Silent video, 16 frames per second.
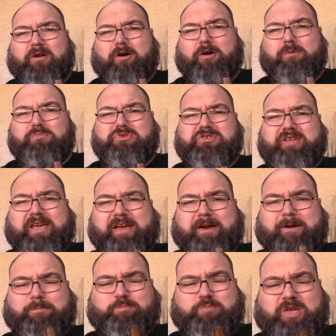Almost like
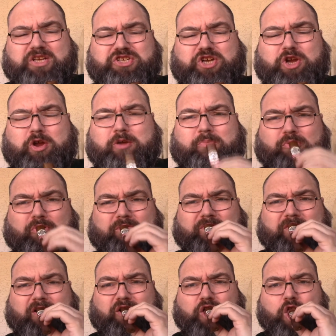a, a cherry
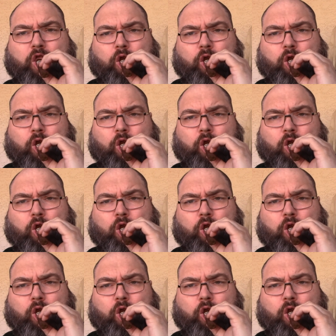profile.